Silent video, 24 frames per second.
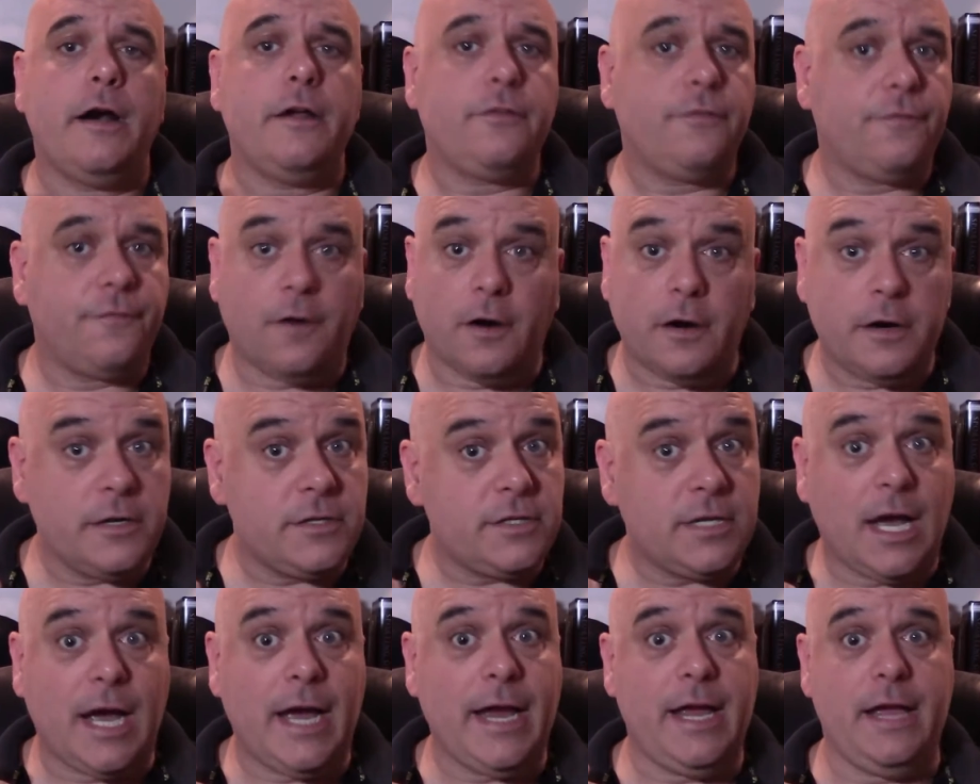as far
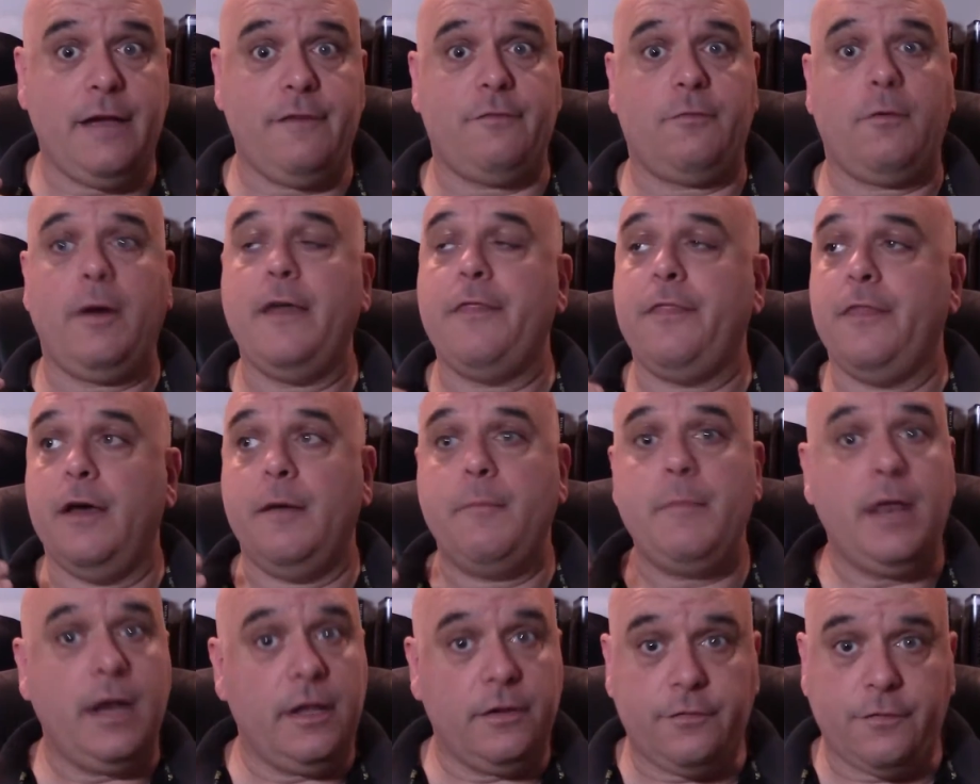as I have read
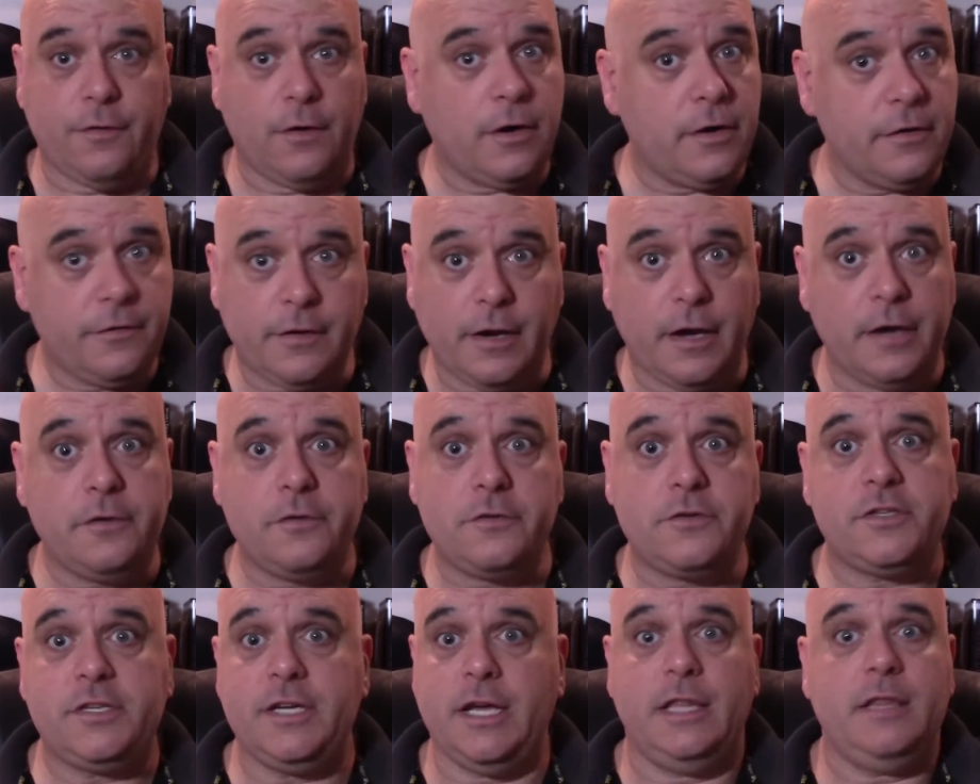them and as far as I
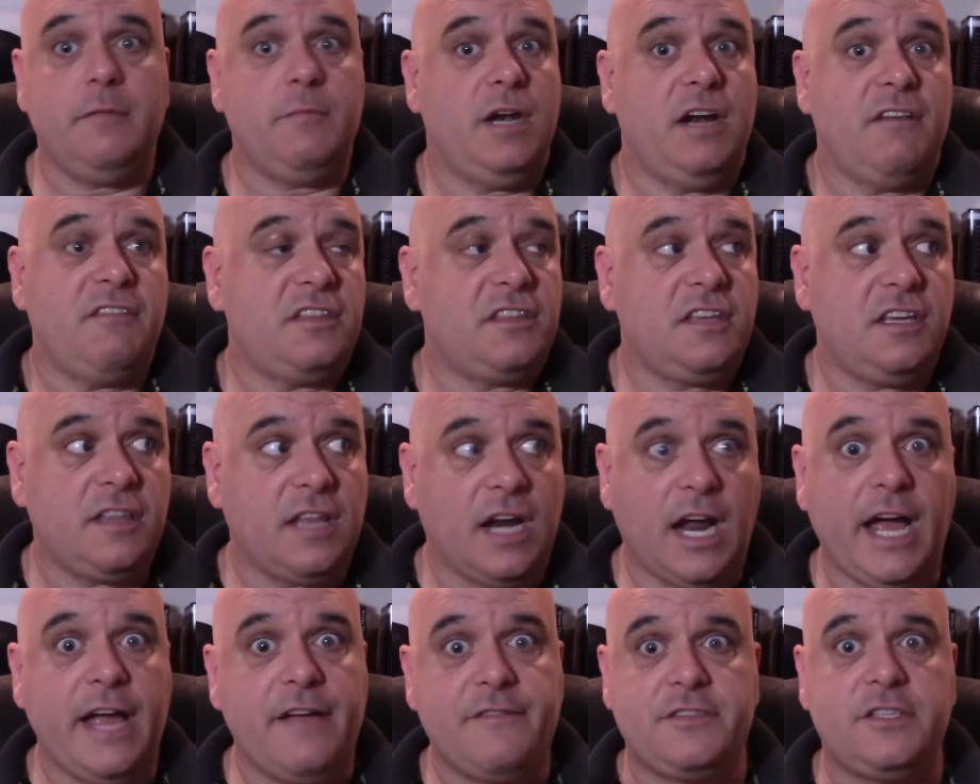understand them and everything
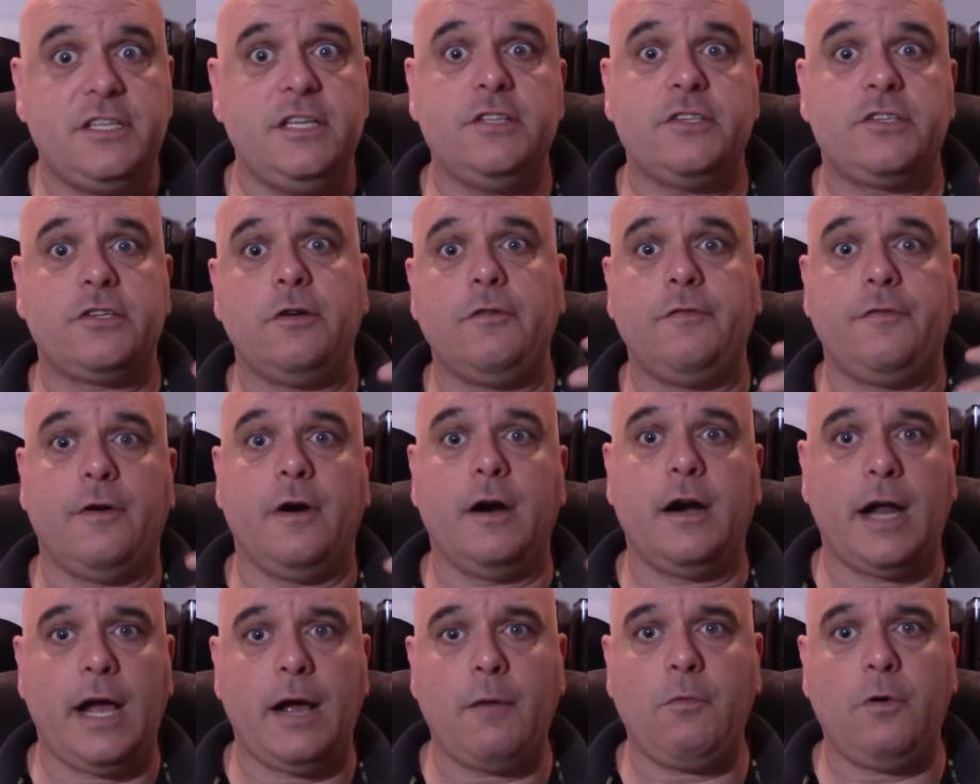that I have seen so far,
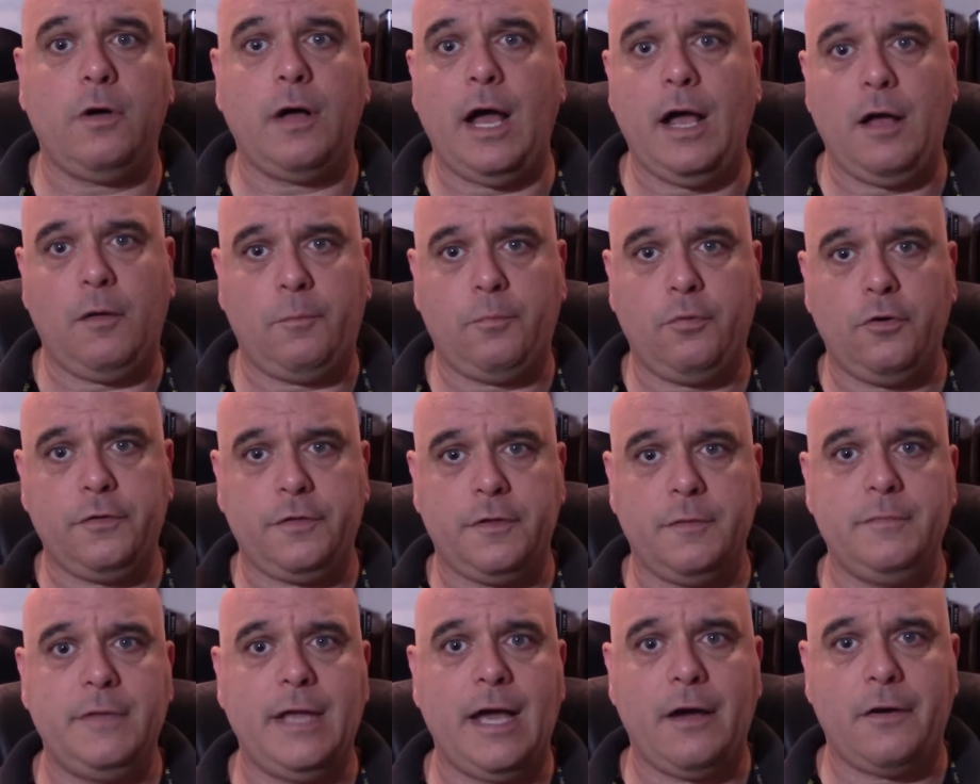and I'll put
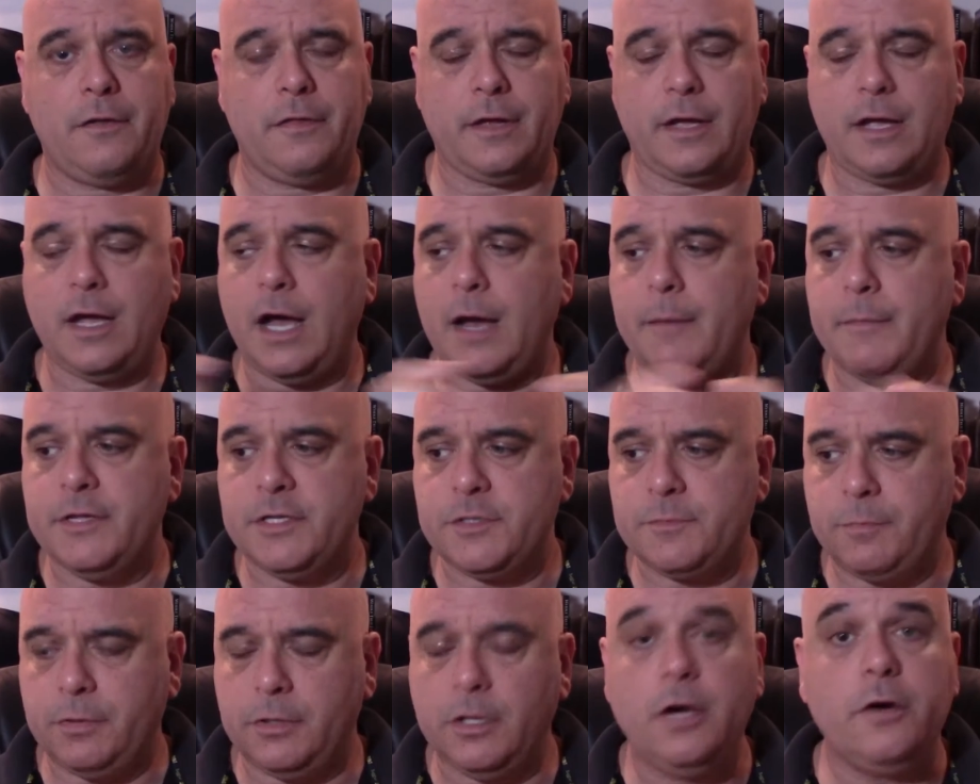them down in the
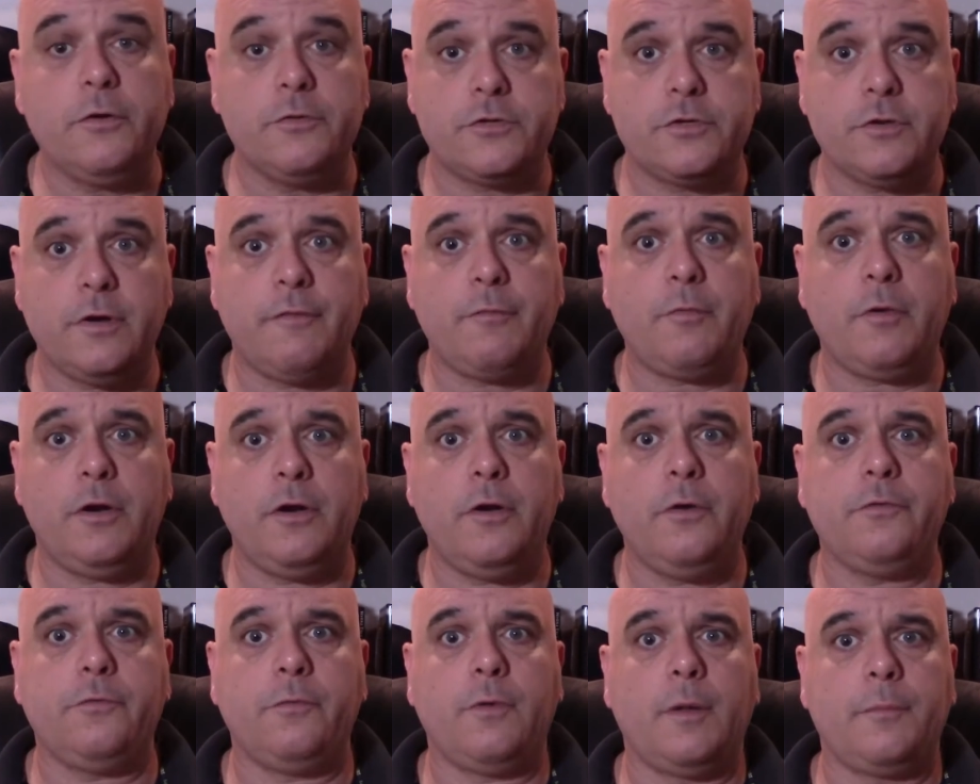comments below so everyone
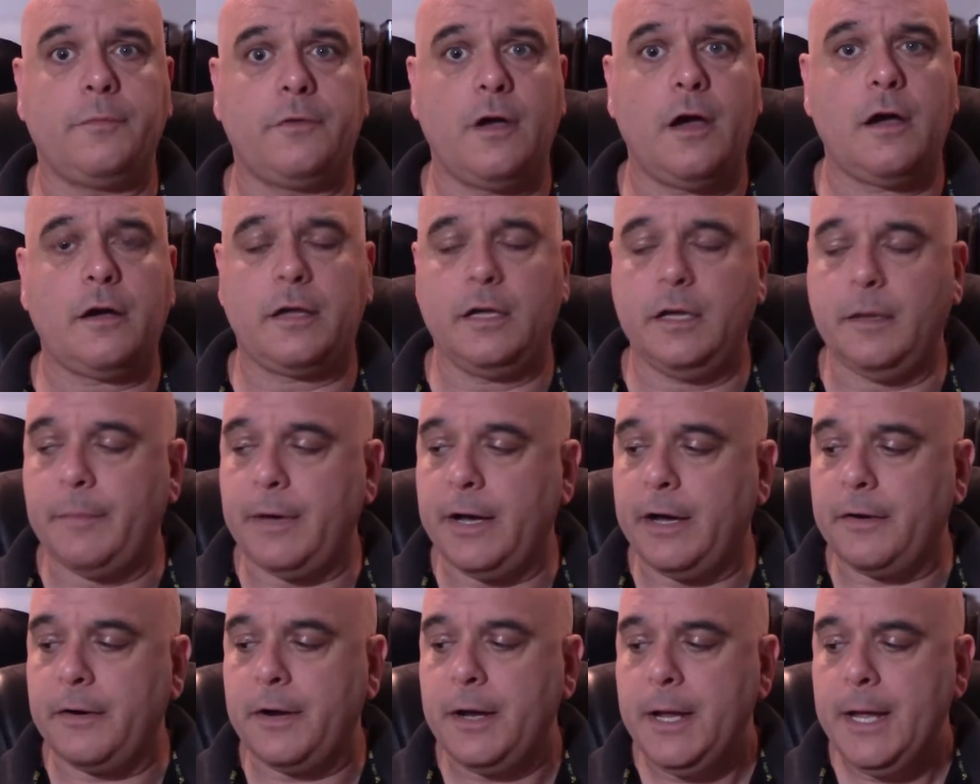knows what I'm talking
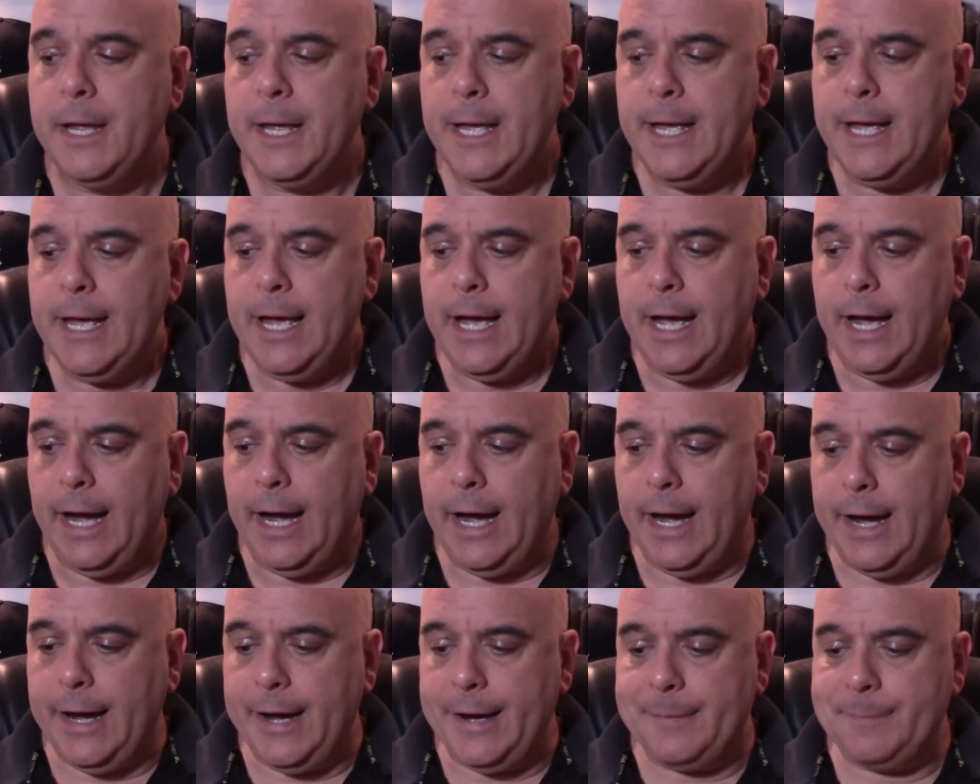about,
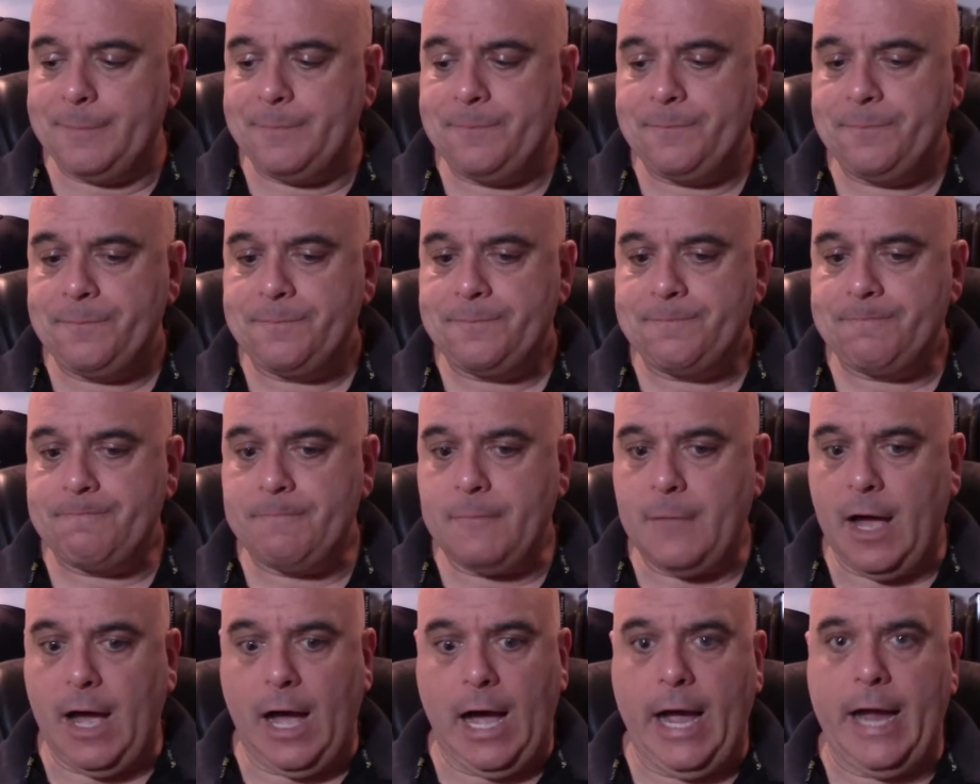
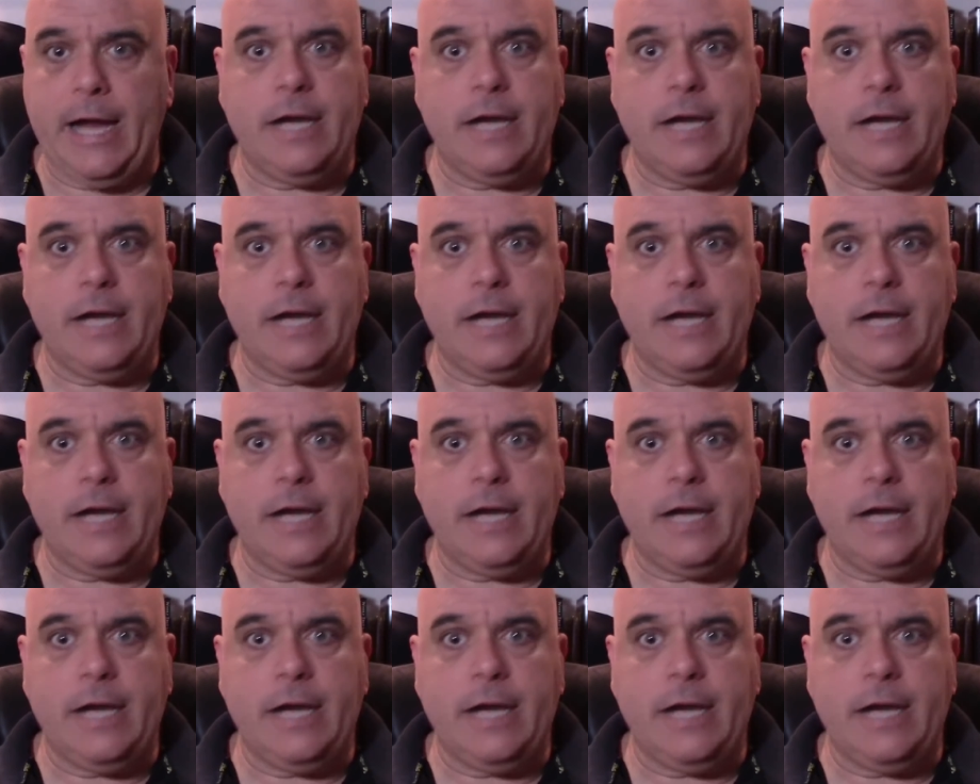I